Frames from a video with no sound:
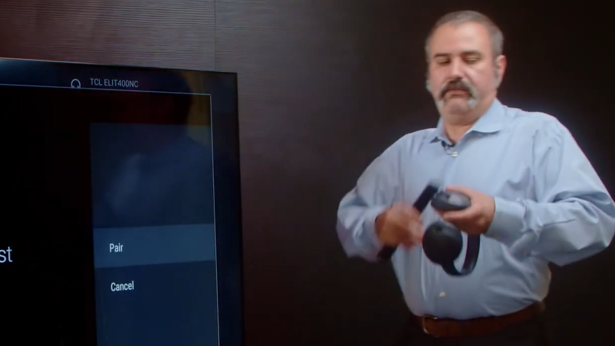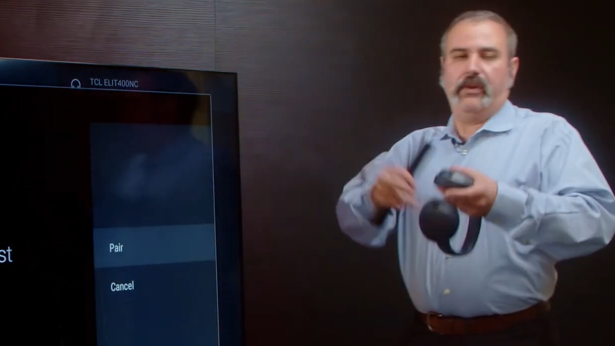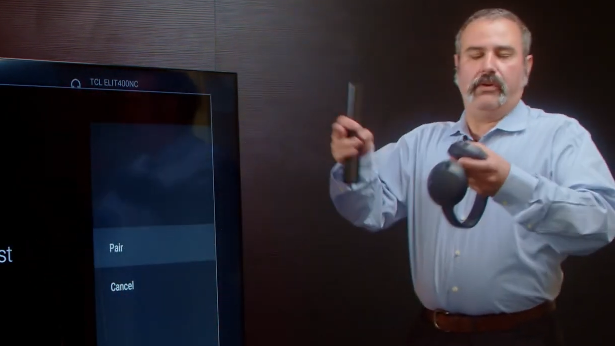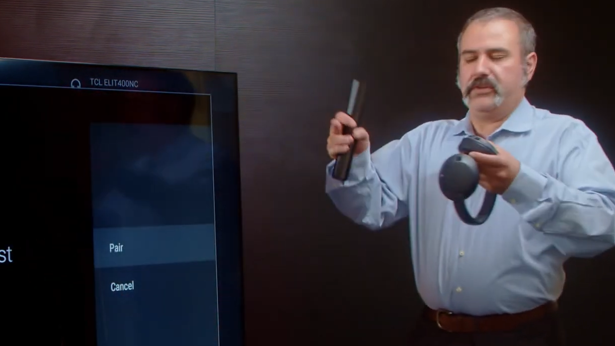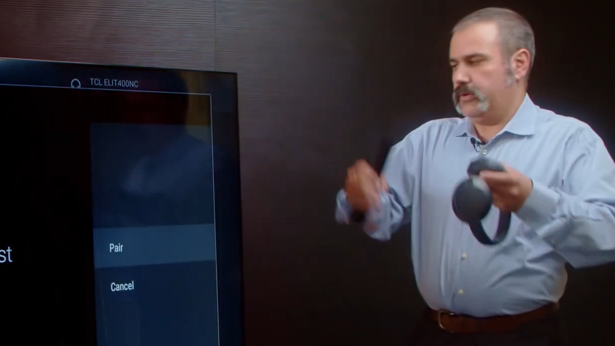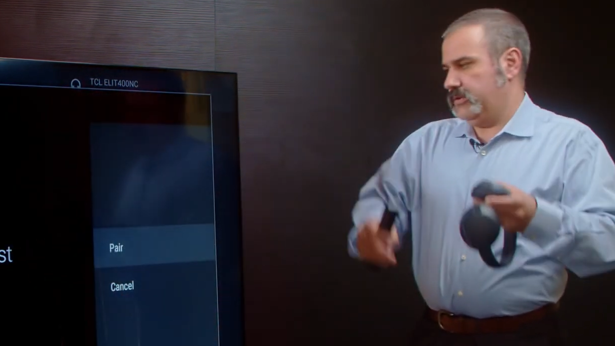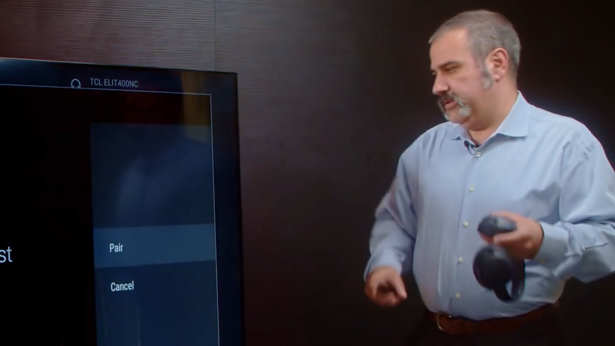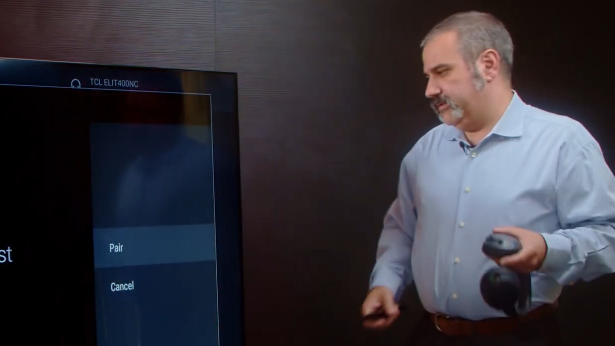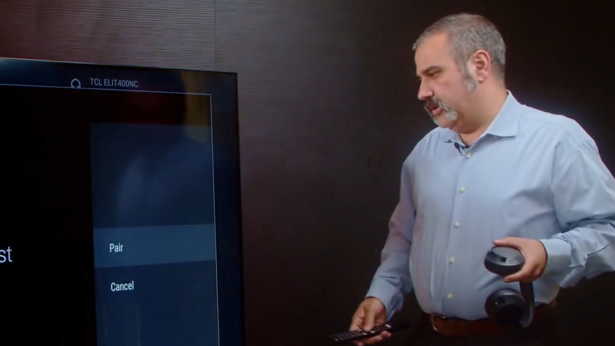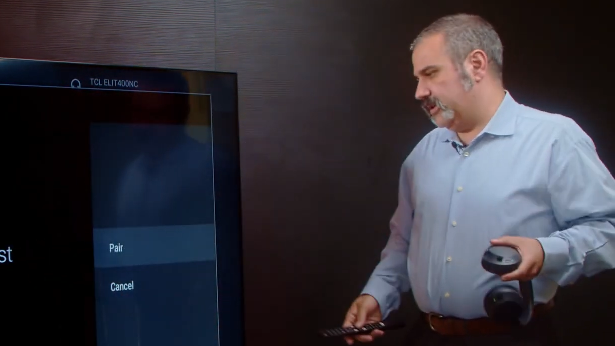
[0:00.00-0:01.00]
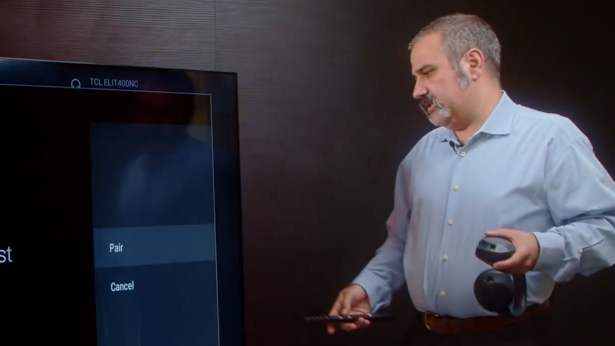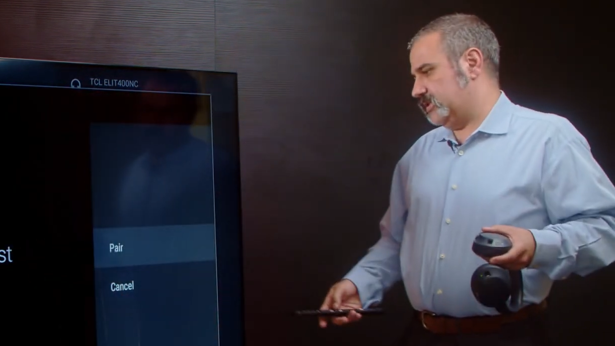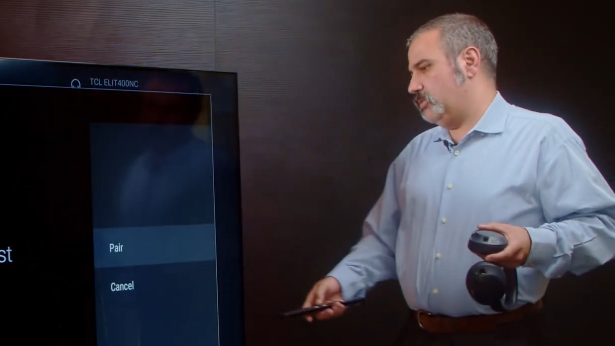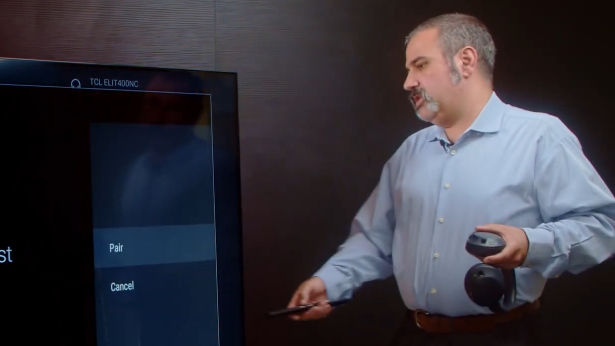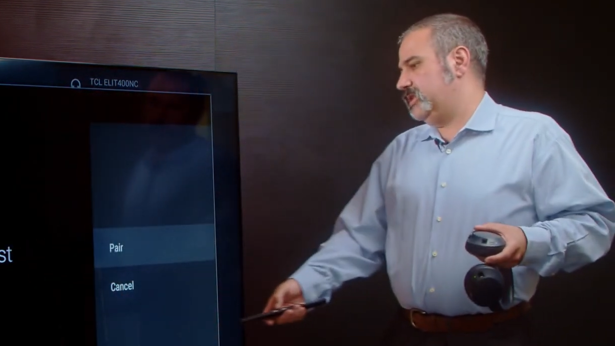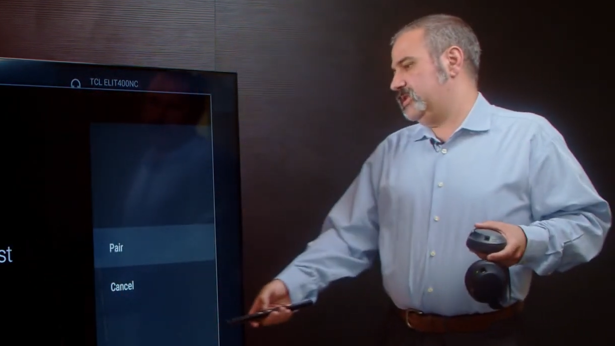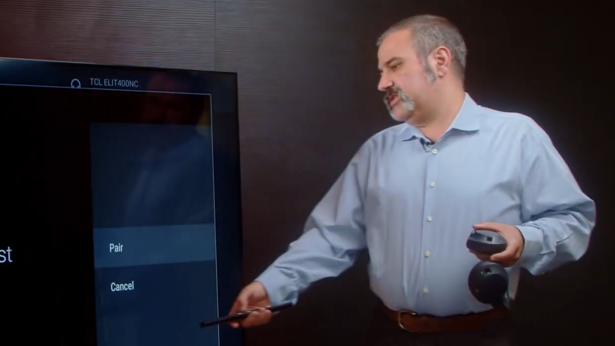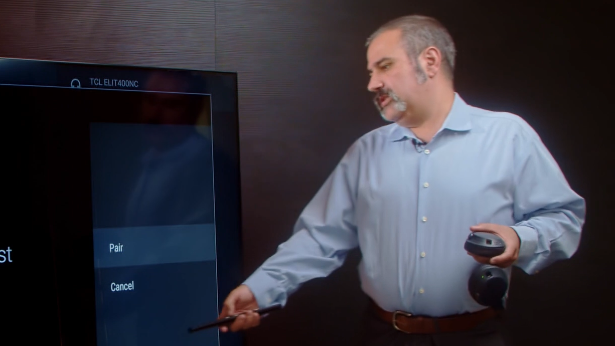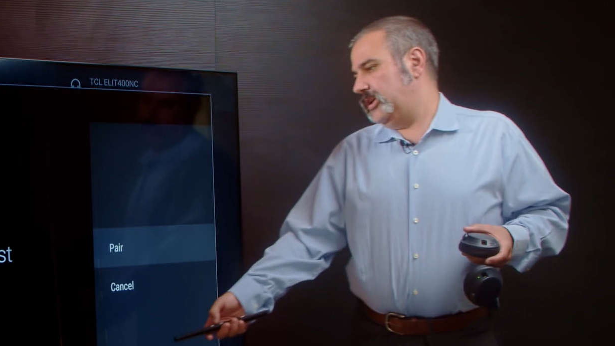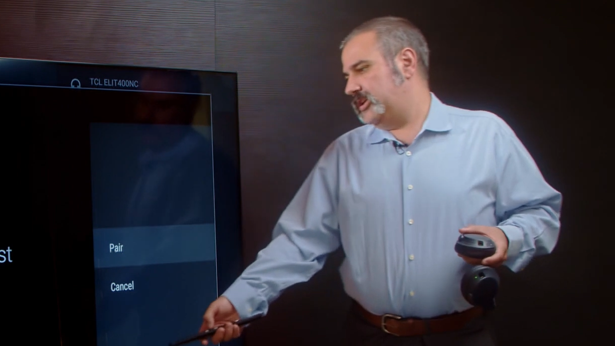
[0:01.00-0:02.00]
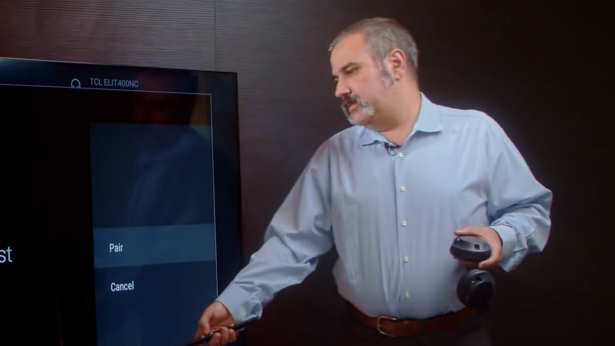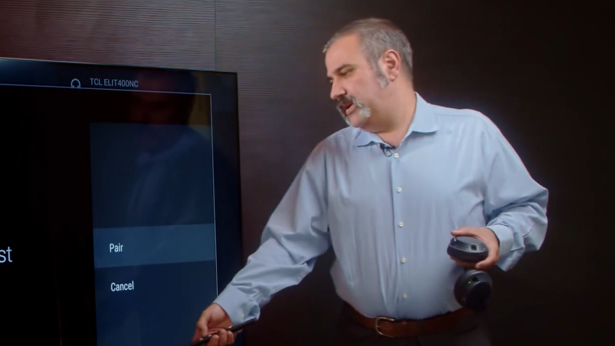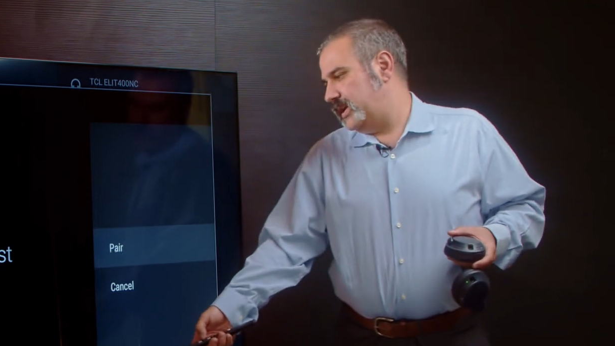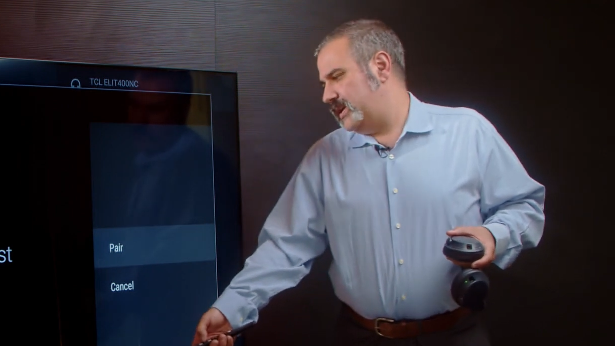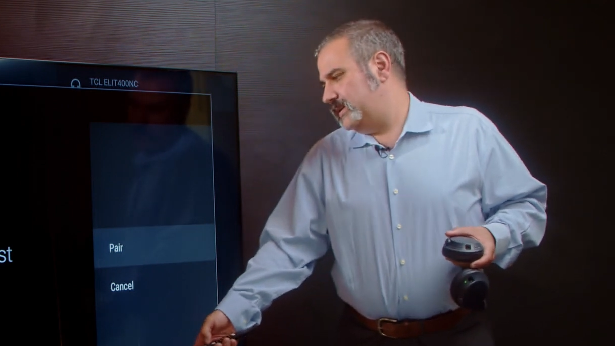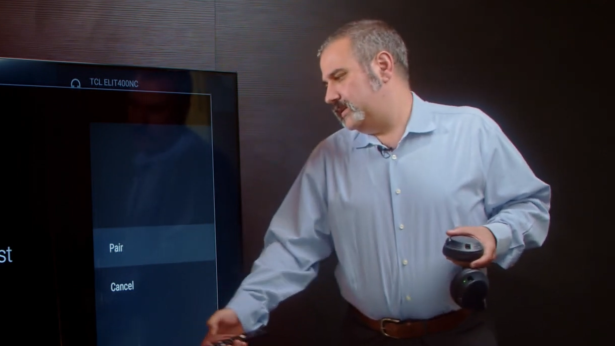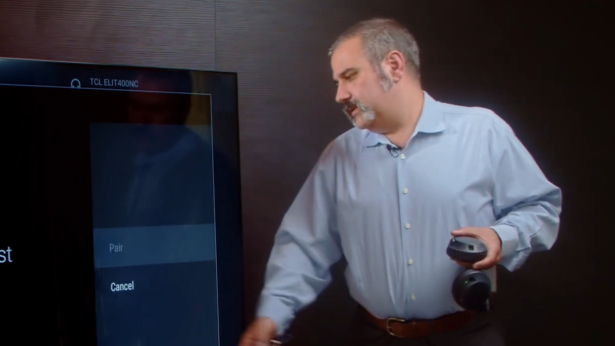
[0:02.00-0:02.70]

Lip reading: varies on the device. So we're going to just select pair.